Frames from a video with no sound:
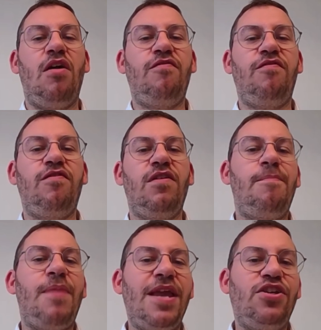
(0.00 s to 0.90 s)
of
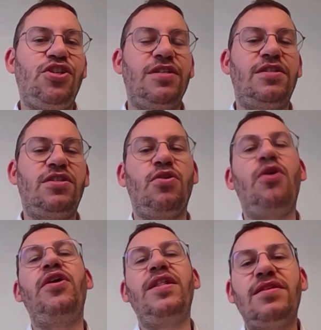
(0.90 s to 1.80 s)
patients,
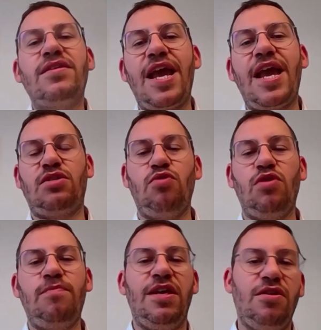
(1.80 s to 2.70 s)
or in this case
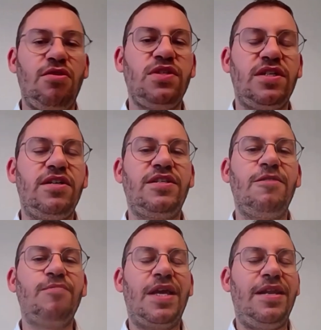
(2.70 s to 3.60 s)
would be
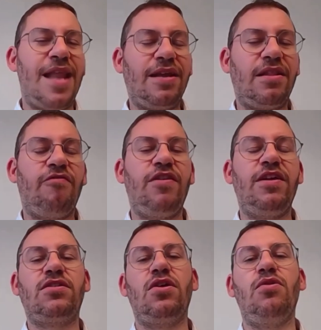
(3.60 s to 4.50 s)
users,
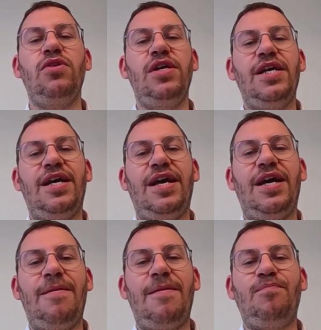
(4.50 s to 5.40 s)
negatively. So
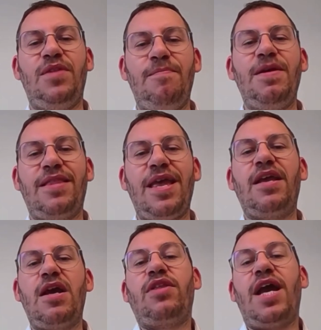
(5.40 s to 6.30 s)
the big
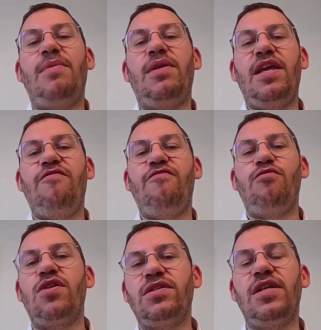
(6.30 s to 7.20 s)
takeout, I believe,
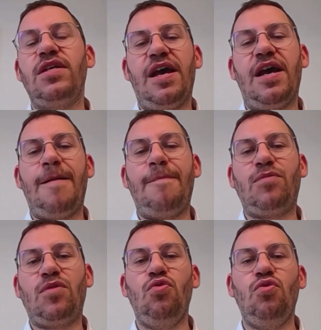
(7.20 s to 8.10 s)
was
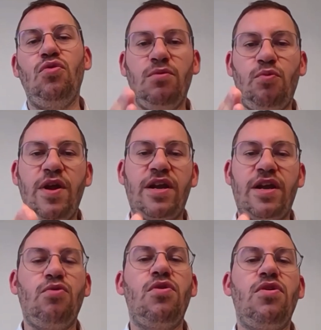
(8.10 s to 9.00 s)
to
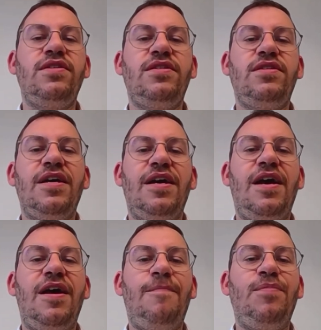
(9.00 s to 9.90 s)
work towards
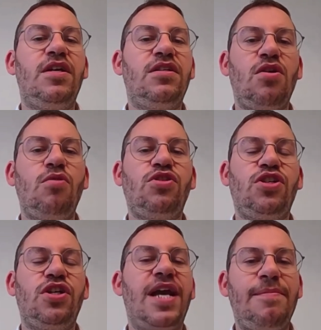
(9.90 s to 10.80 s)
the
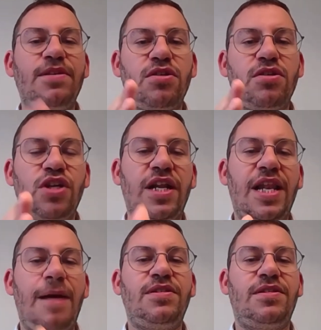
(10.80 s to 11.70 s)
social cannabis social
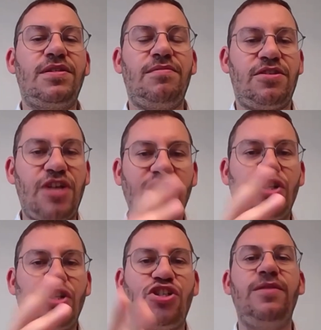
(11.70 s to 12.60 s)
club
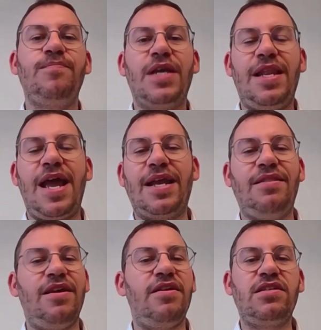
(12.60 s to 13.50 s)
structure,
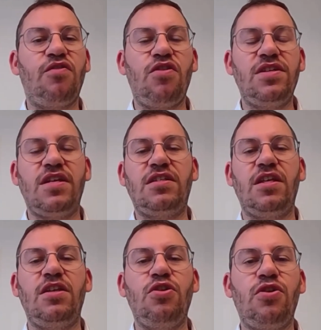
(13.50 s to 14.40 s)
like there is, for
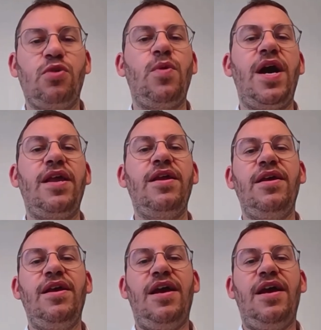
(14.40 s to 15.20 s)
instance, in Uruguay